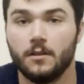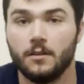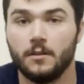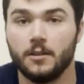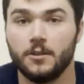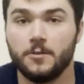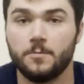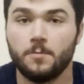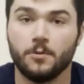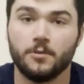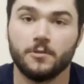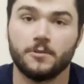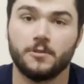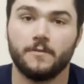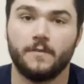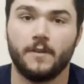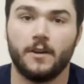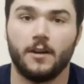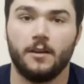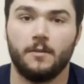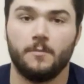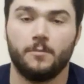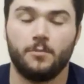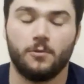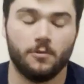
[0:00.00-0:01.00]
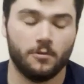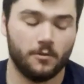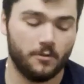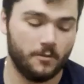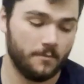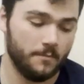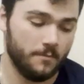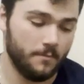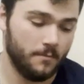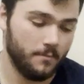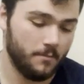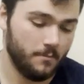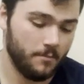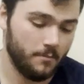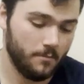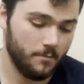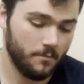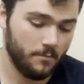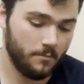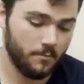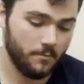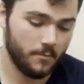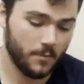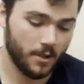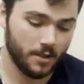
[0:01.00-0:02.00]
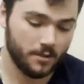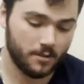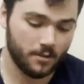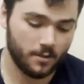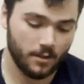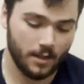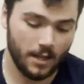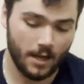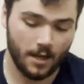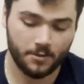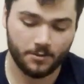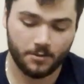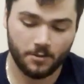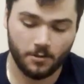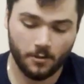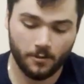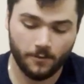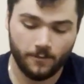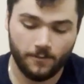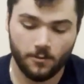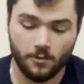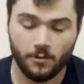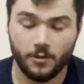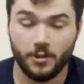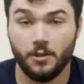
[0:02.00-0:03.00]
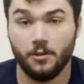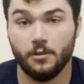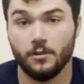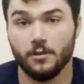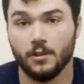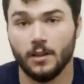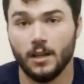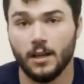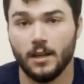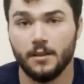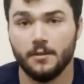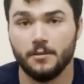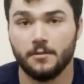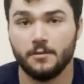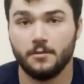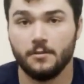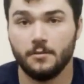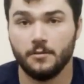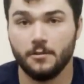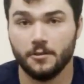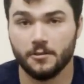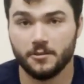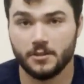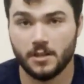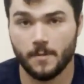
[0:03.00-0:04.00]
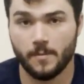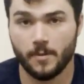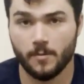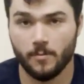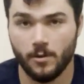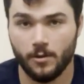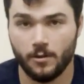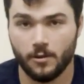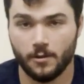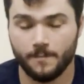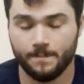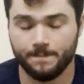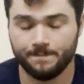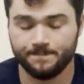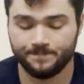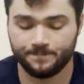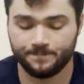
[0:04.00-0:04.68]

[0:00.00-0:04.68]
These ports are very important because it allows you to fully utilize your stepper motor.